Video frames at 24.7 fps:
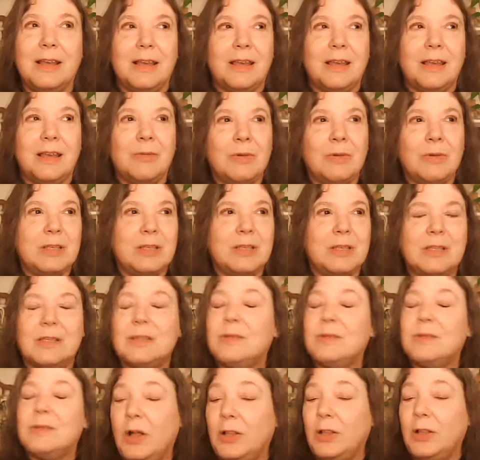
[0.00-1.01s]
it was
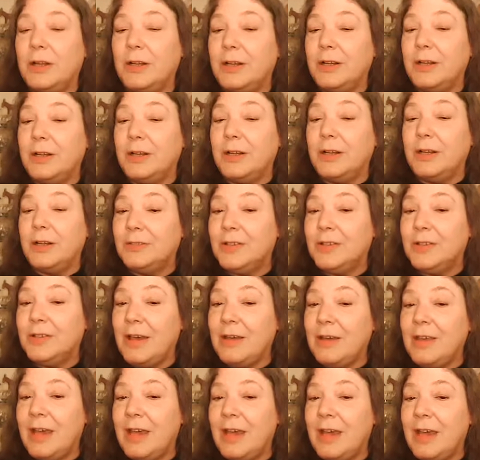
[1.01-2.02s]
smaller. So
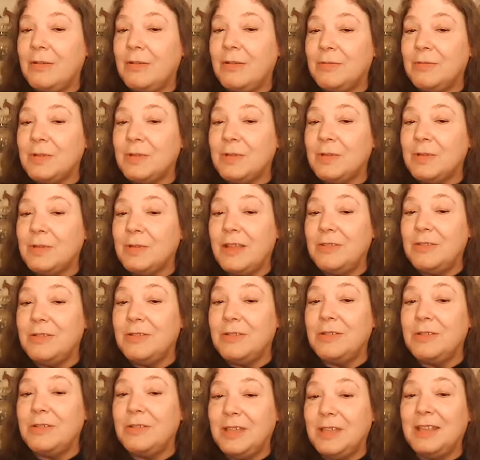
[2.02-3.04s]
that was
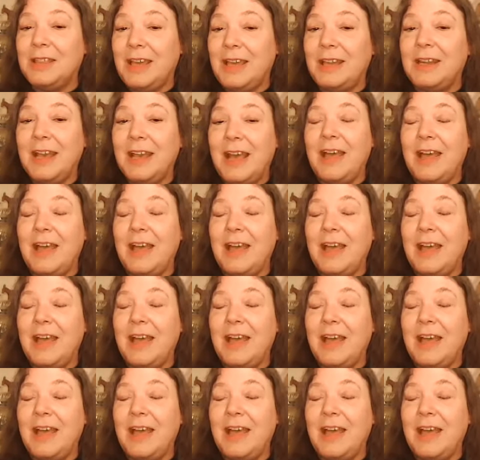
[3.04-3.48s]
another thing that,